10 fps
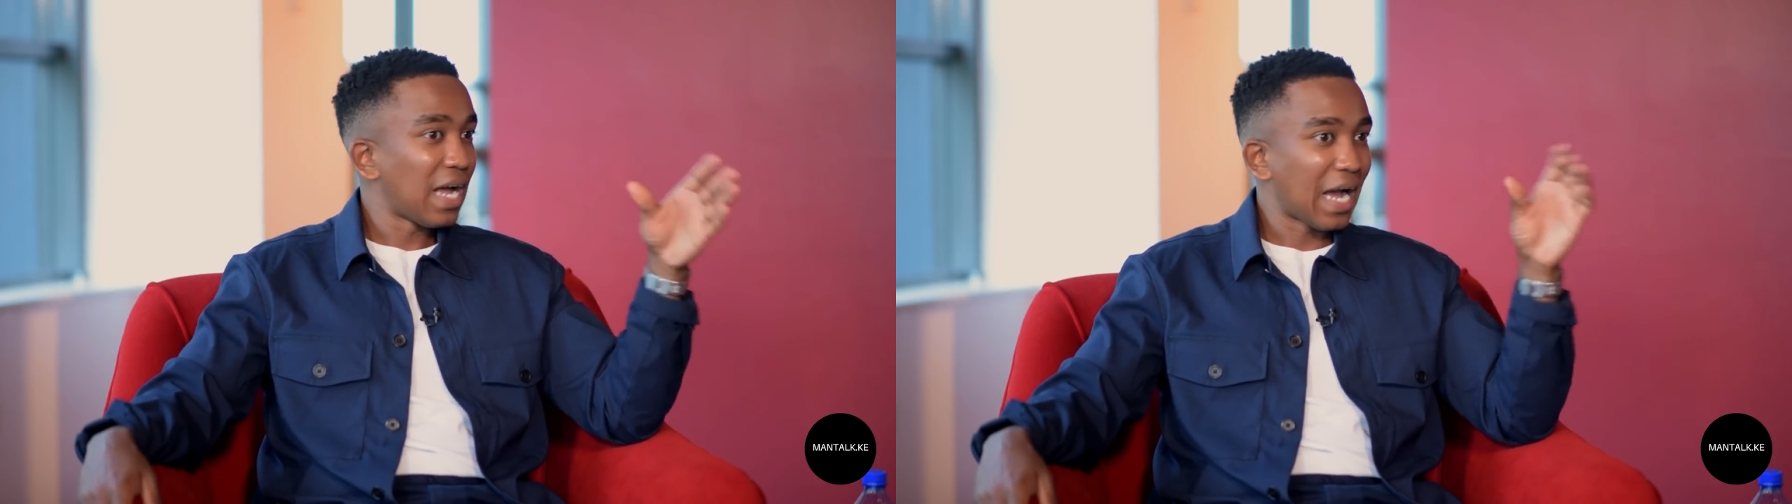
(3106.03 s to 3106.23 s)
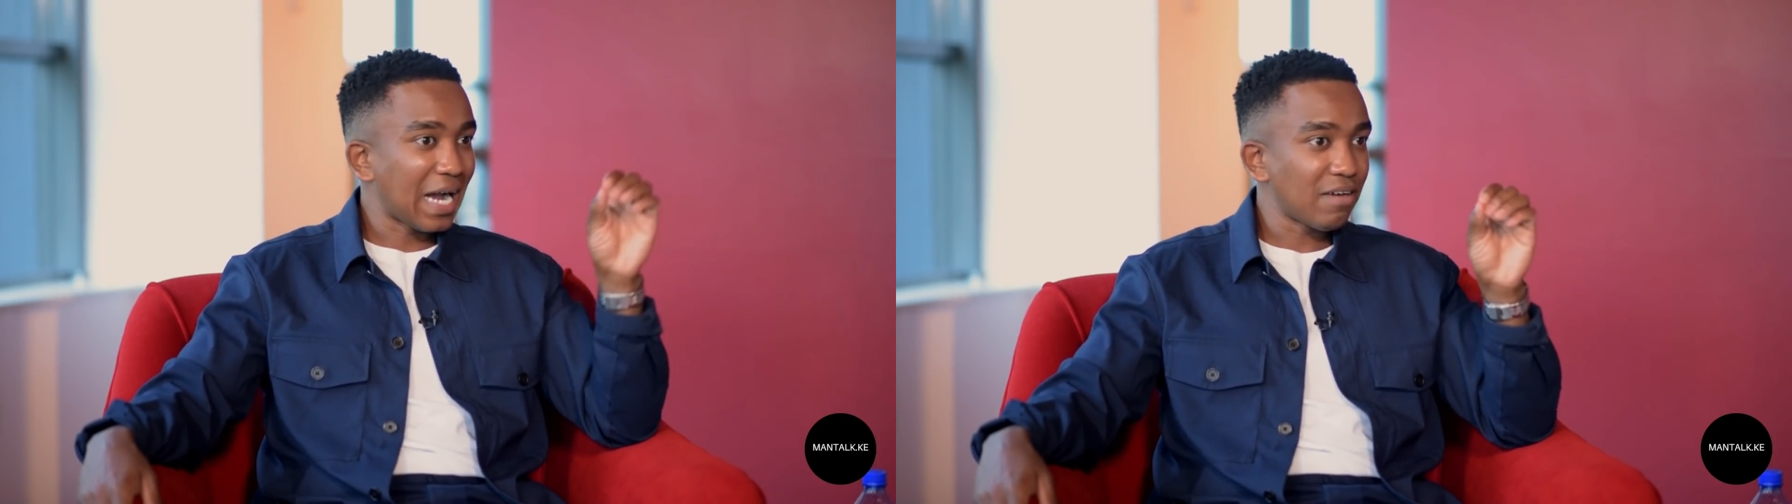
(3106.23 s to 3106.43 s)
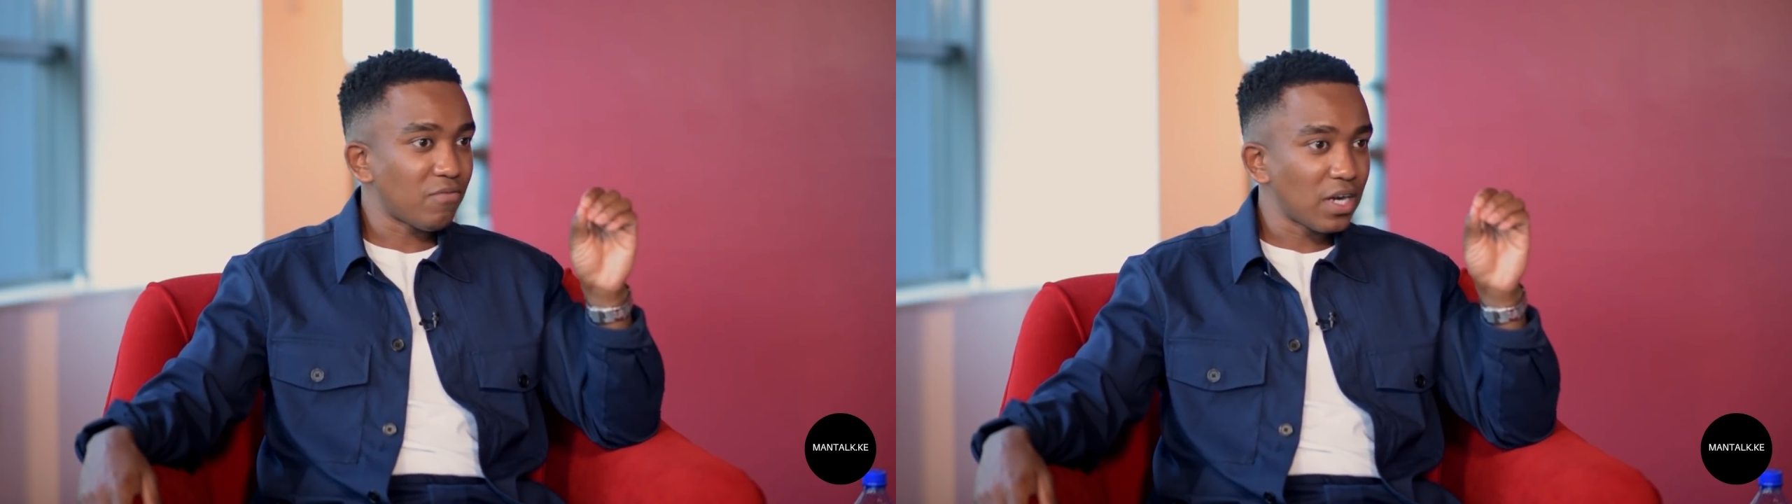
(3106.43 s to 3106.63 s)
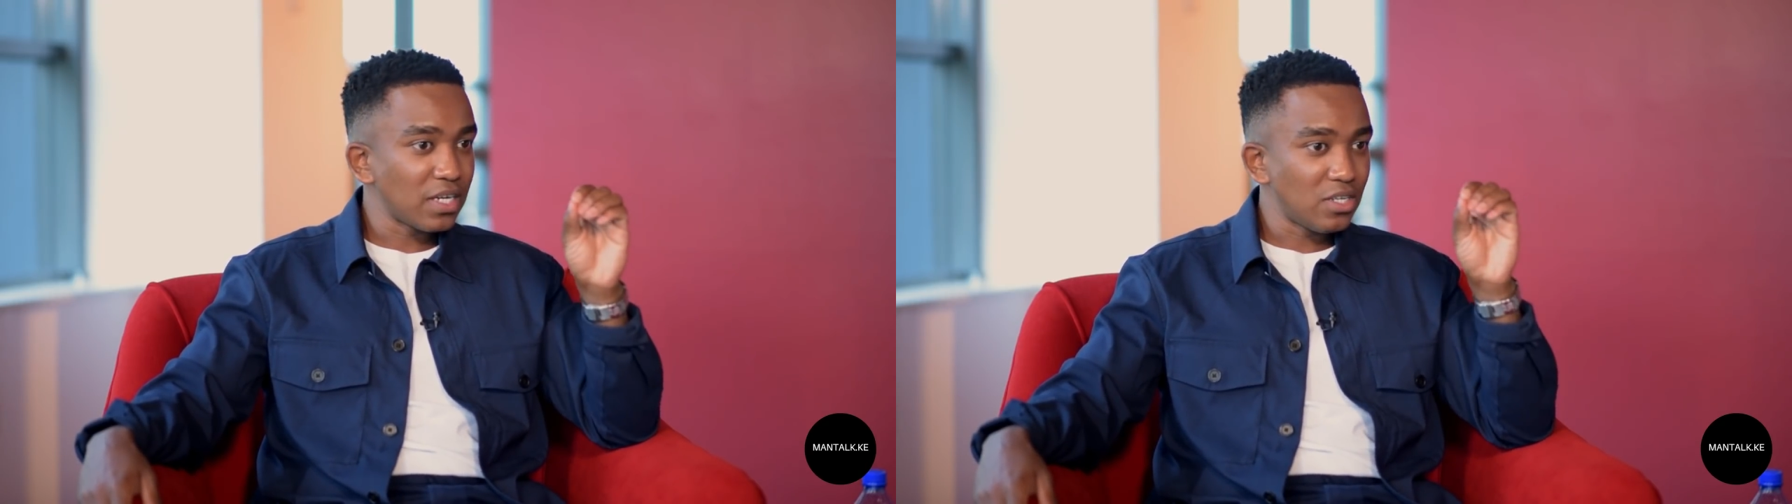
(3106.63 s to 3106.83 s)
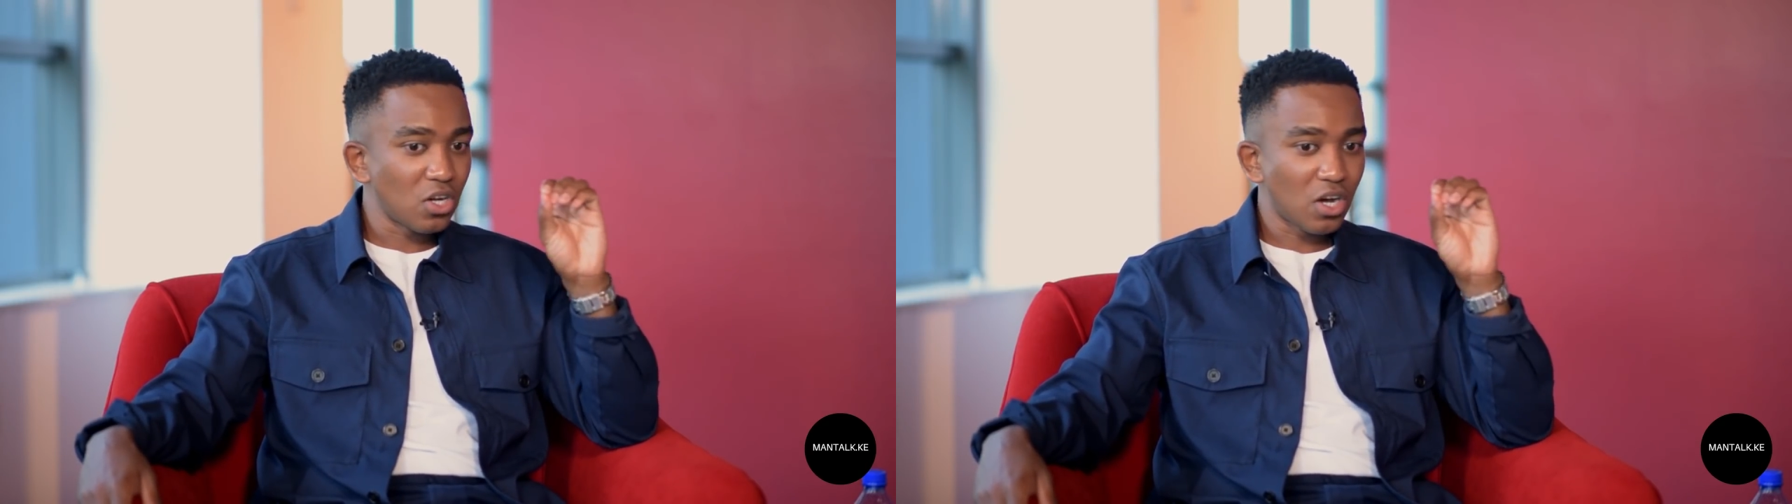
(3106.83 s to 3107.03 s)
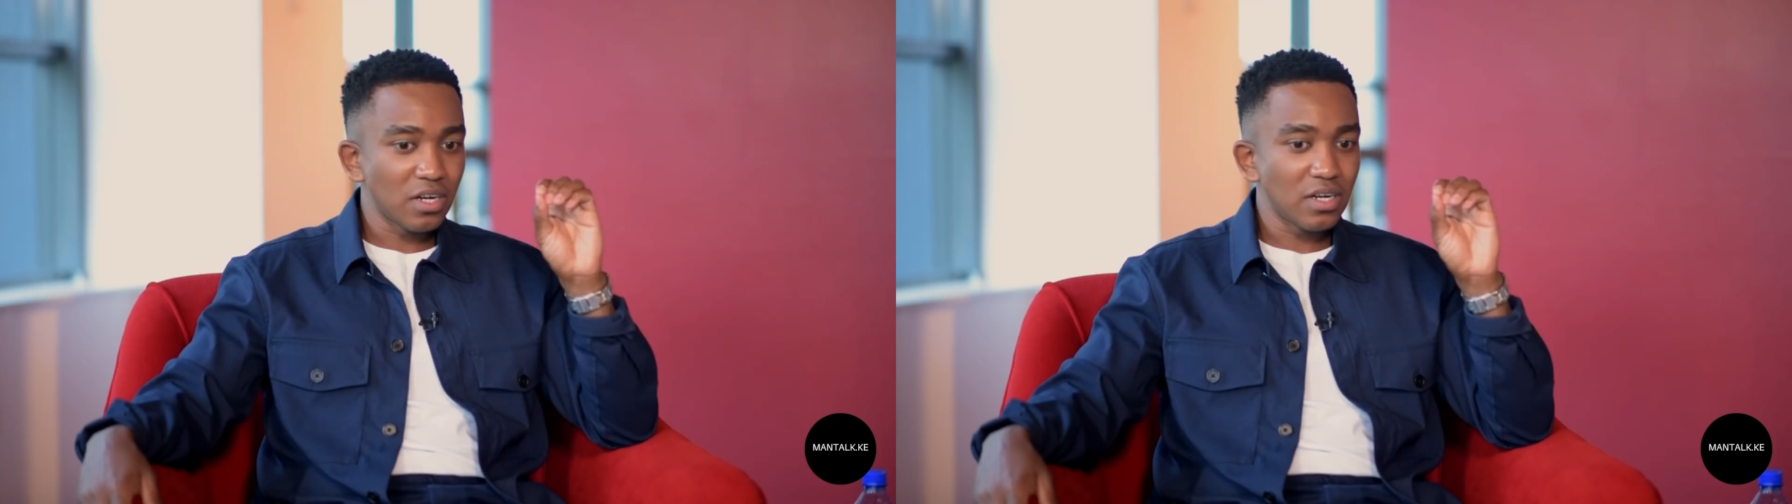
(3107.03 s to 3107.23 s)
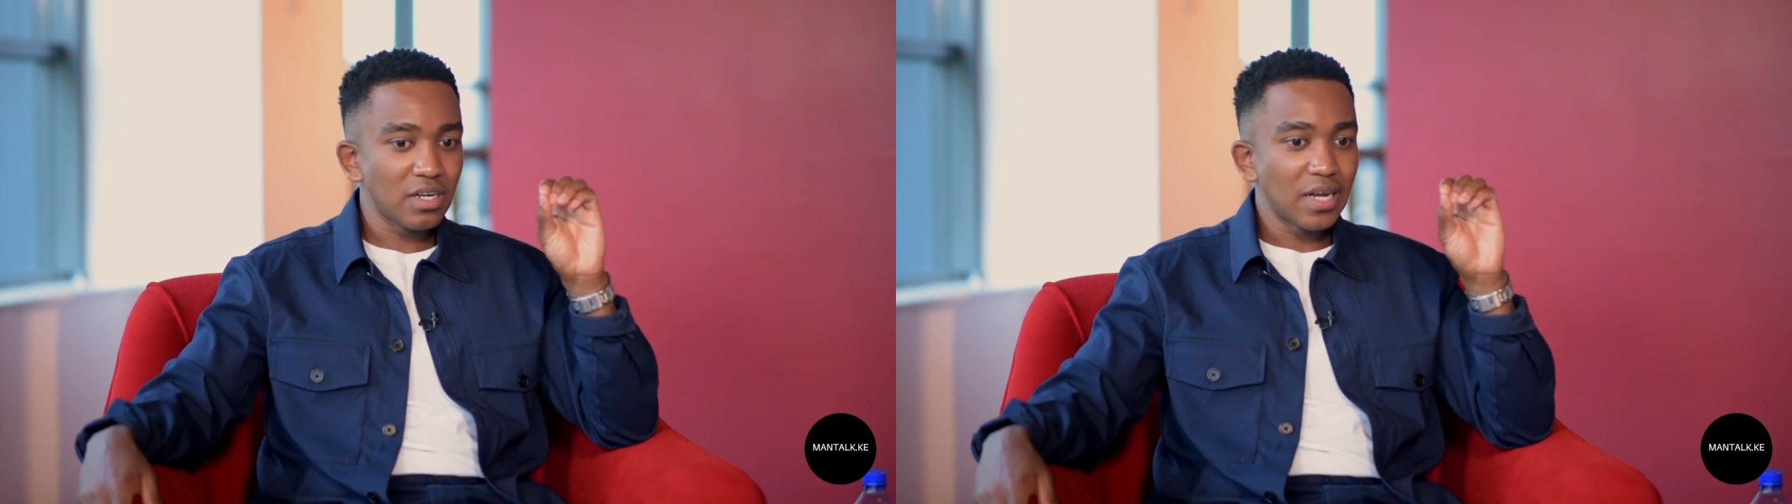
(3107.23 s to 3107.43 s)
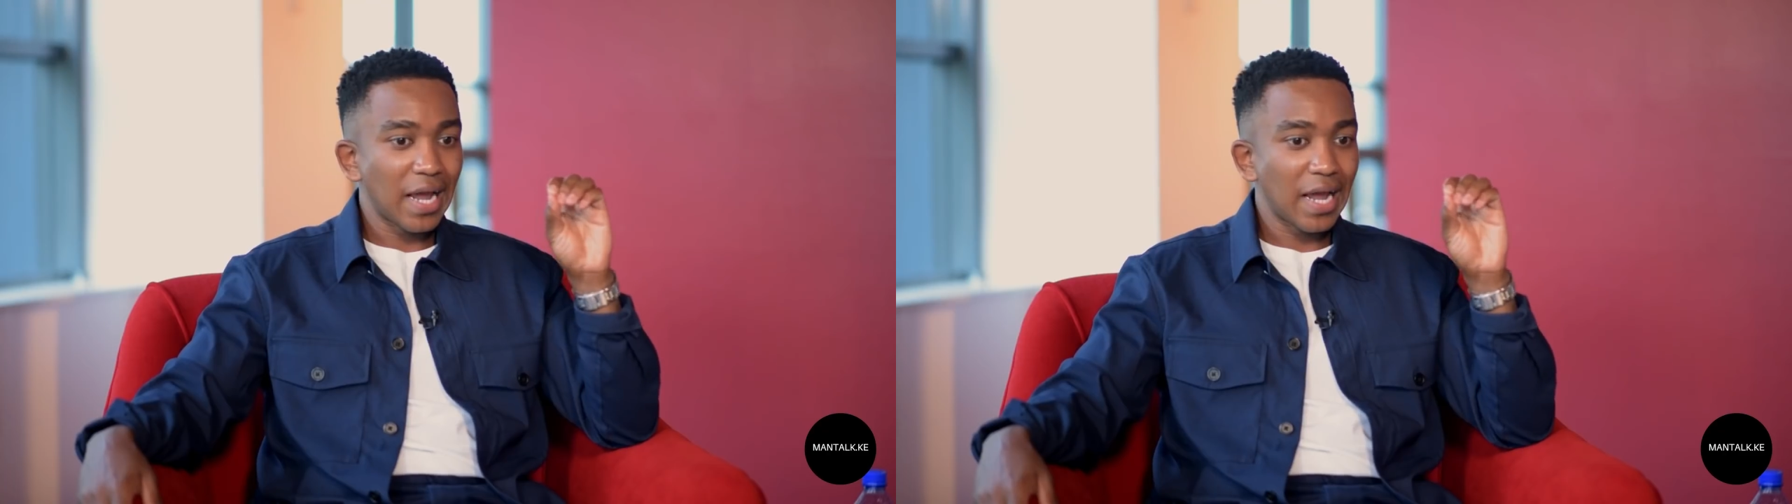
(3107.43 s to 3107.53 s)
have I done